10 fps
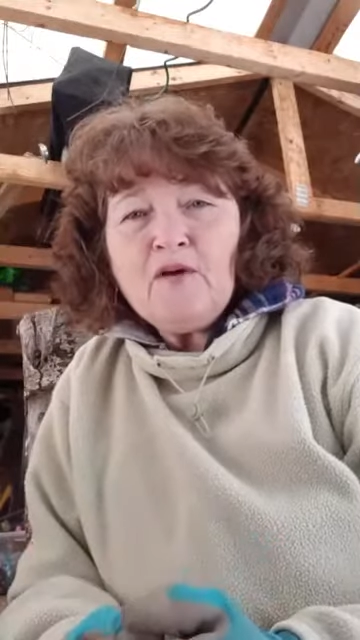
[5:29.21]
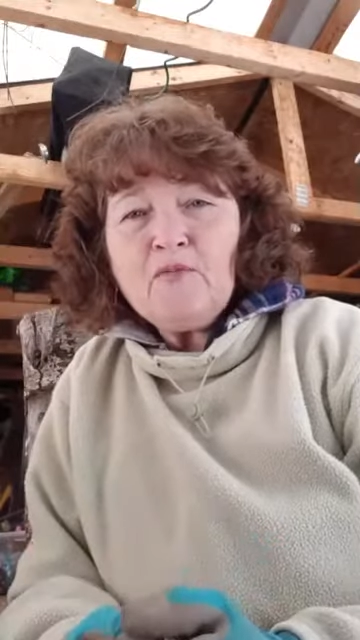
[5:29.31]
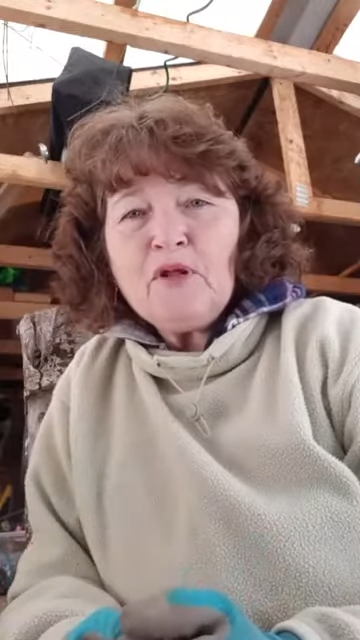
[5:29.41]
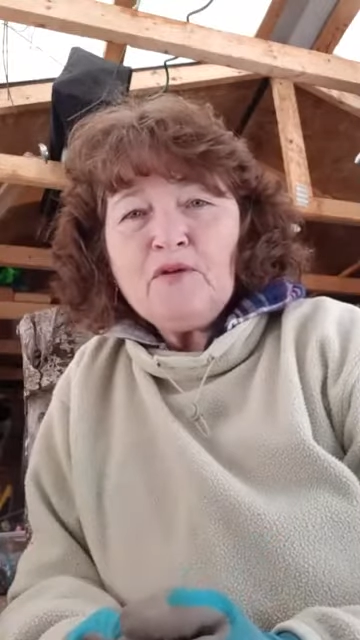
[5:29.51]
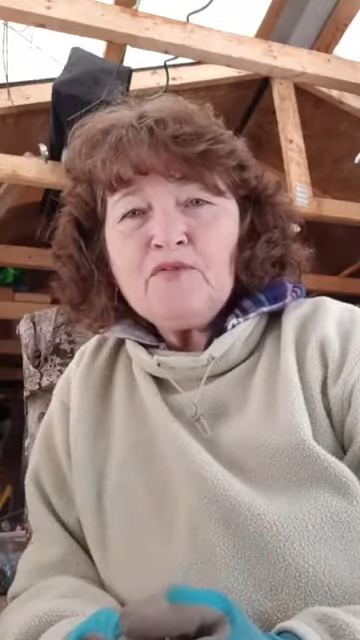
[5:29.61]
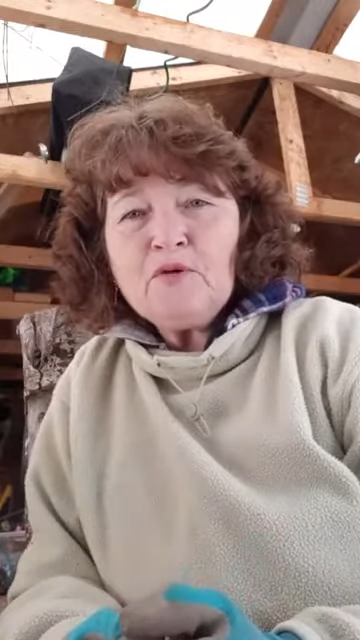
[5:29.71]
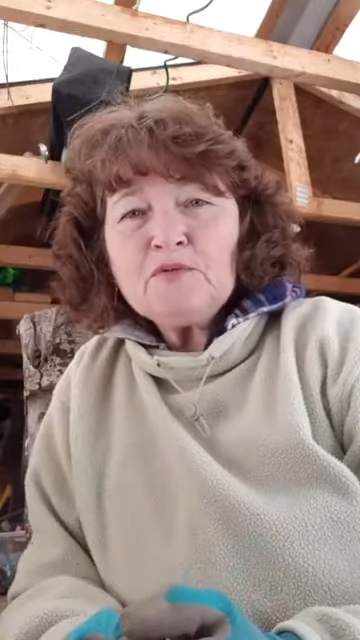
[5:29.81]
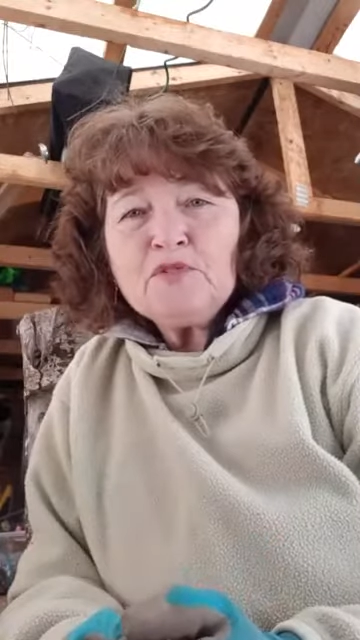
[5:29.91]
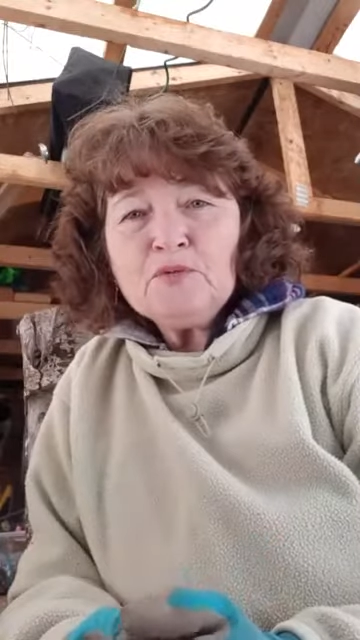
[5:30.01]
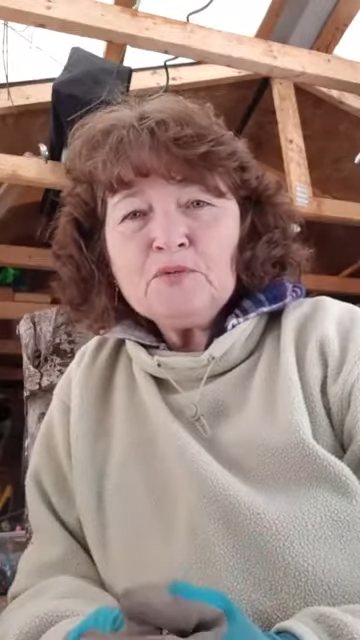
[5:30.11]
one of
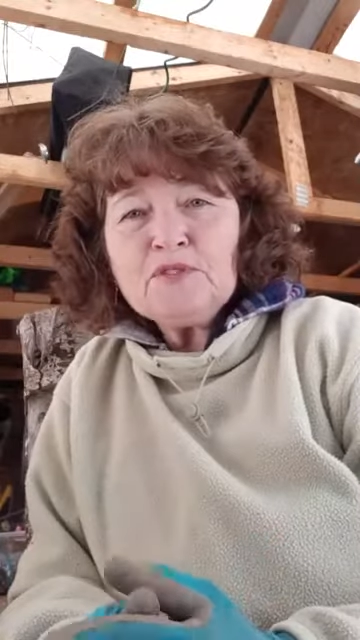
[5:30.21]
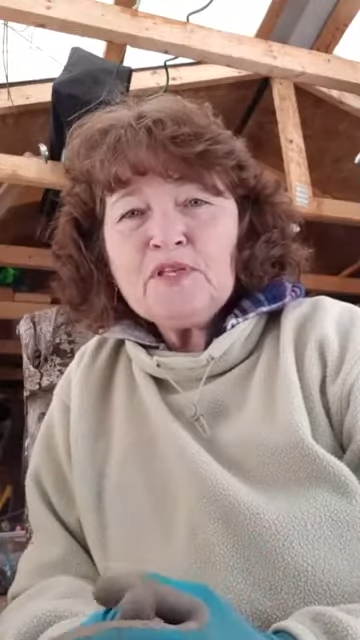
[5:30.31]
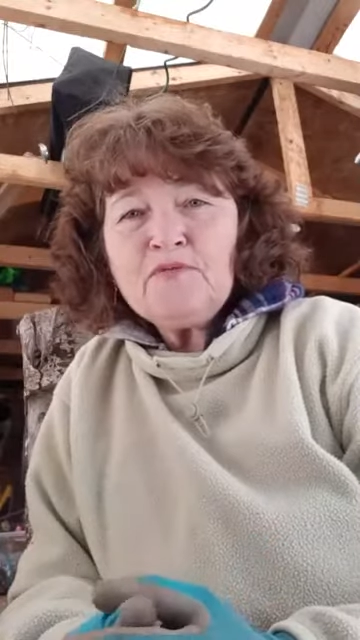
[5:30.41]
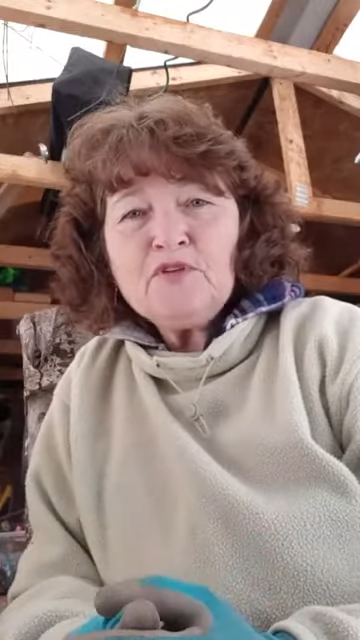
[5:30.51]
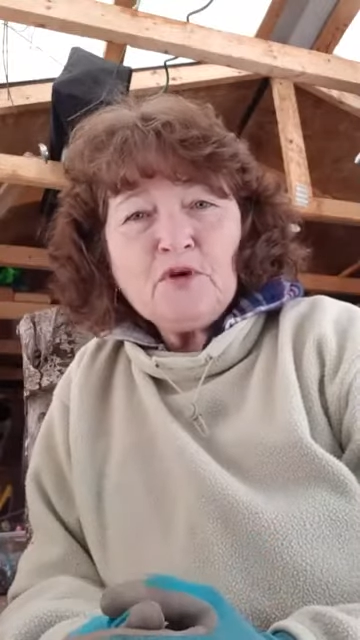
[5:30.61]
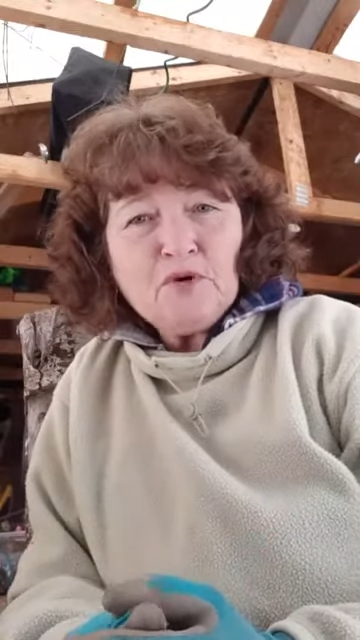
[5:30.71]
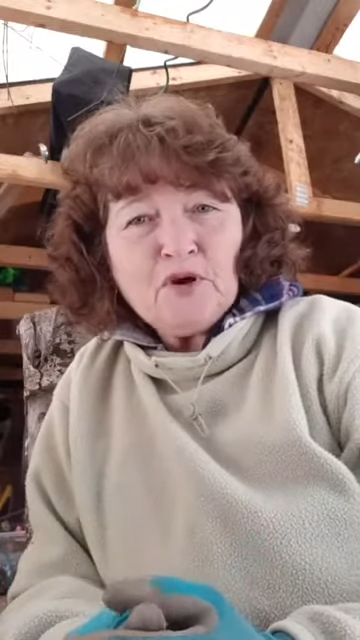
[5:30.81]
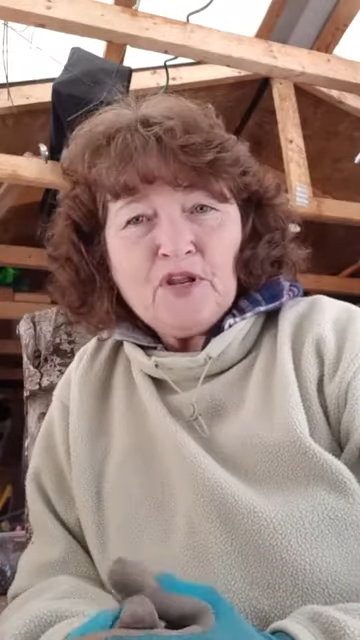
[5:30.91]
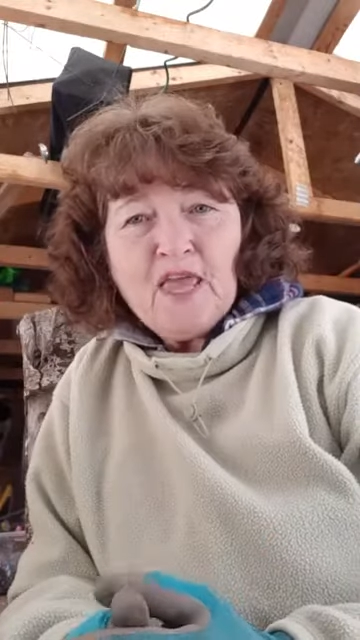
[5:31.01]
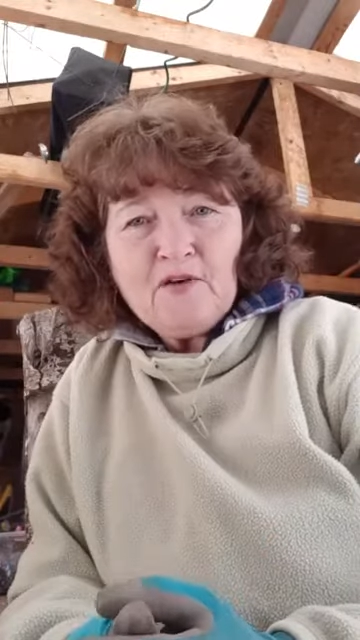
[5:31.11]
those tools if you don't
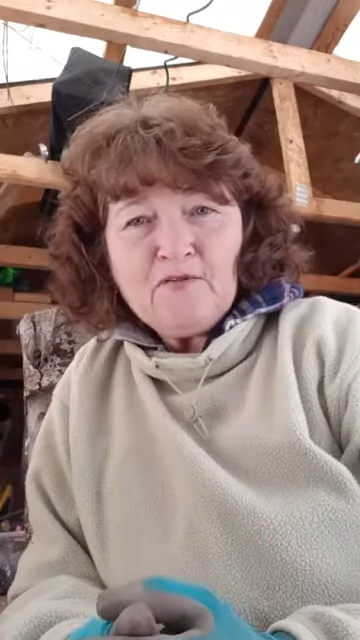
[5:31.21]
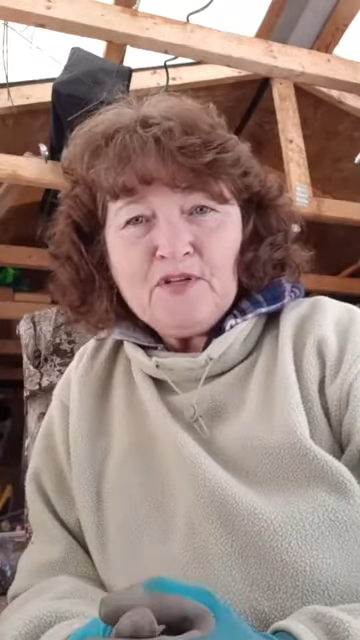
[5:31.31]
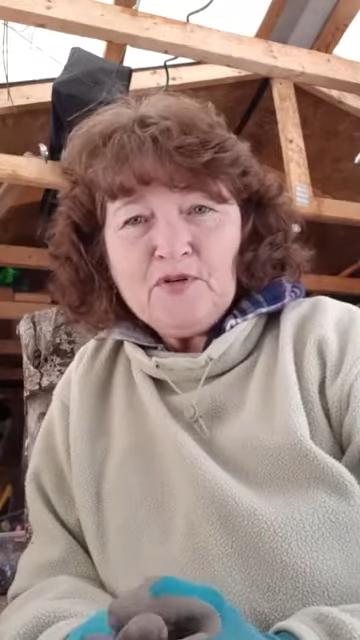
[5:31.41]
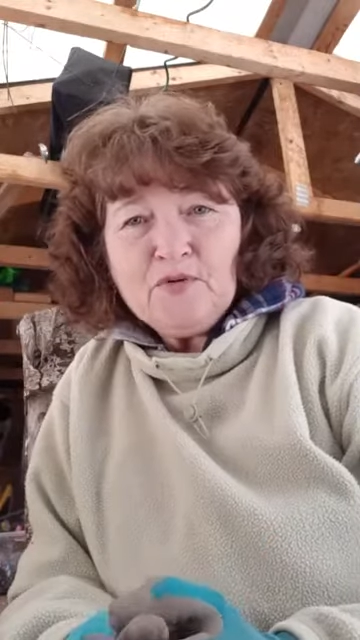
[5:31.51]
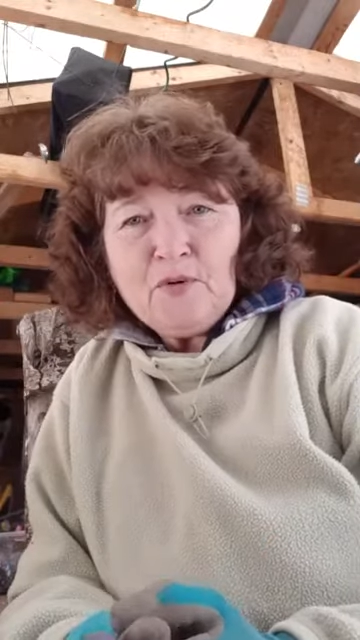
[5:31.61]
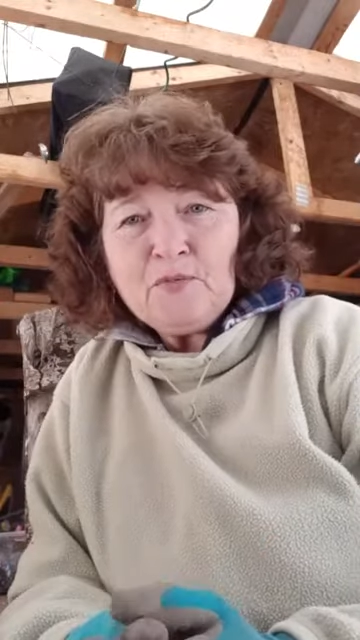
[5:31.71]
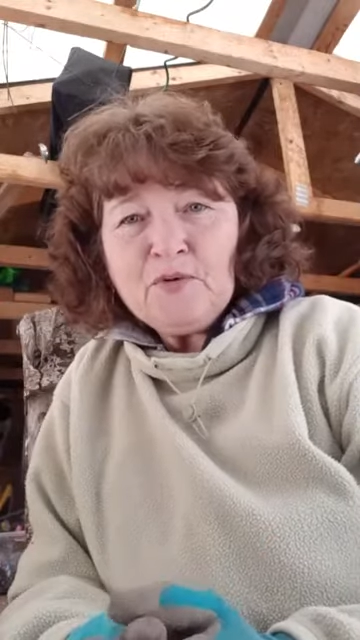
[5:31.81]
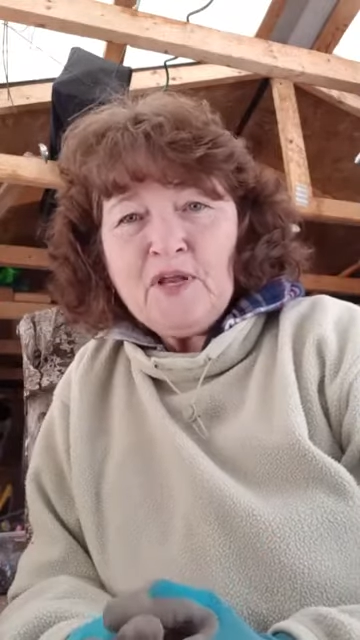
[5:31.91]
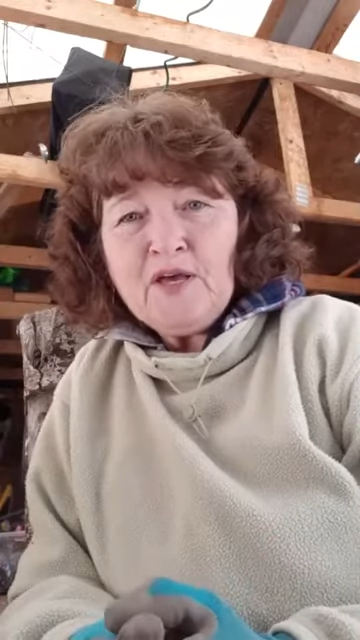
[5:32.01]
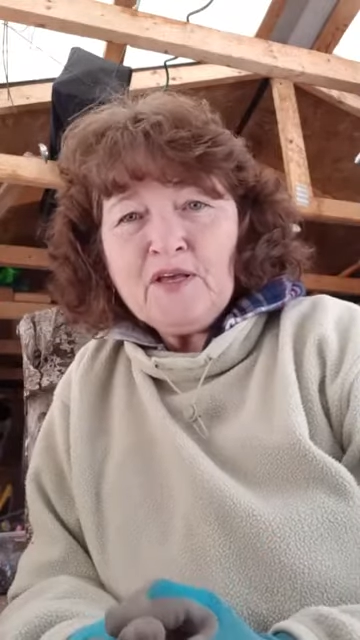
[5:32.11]
already have it in your own
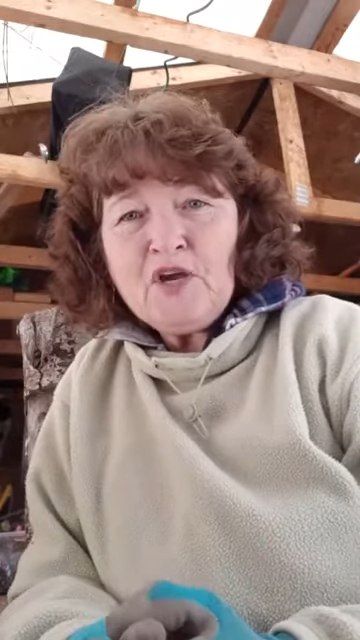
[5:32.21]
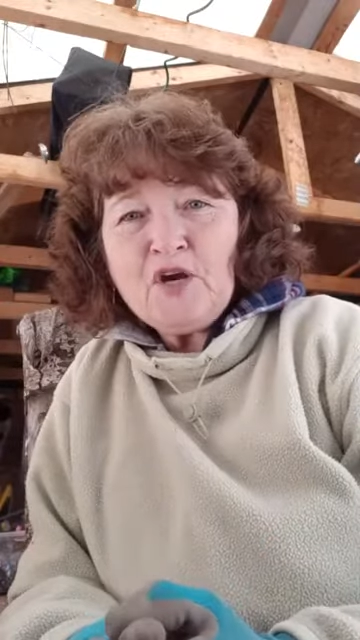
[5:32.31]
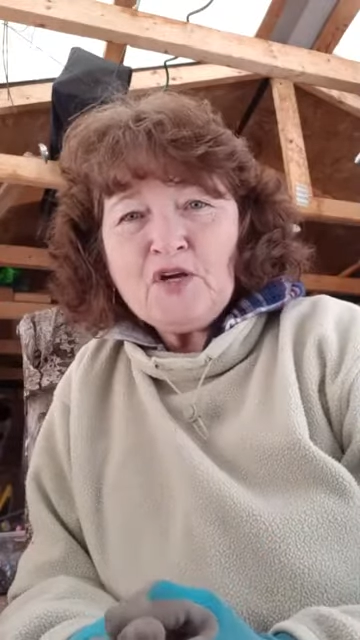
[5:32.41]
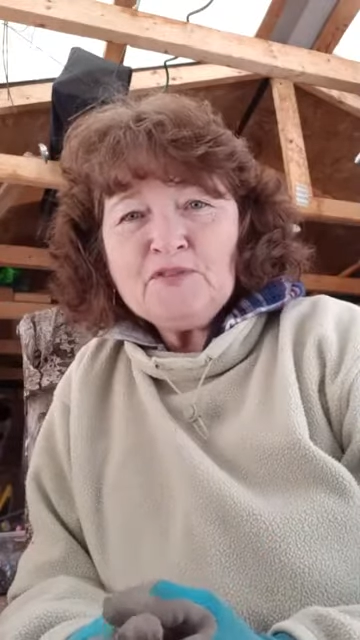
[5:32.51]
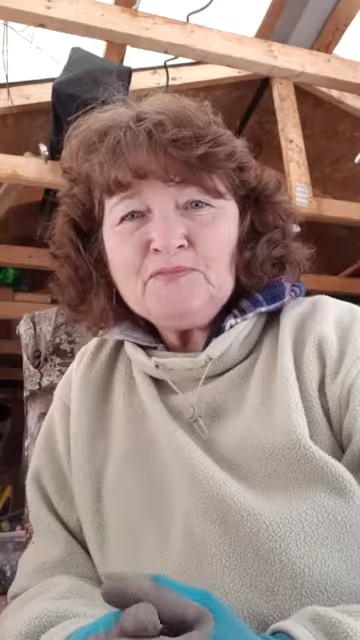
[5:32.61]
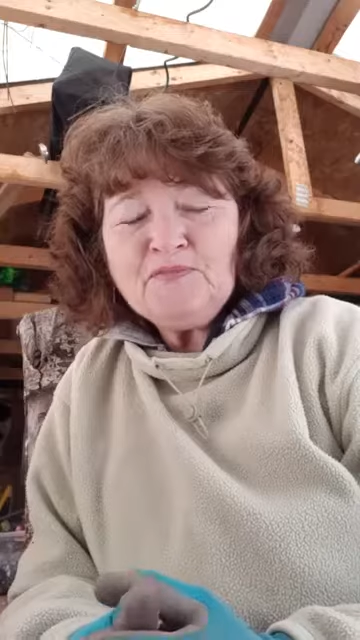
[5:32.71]
garden.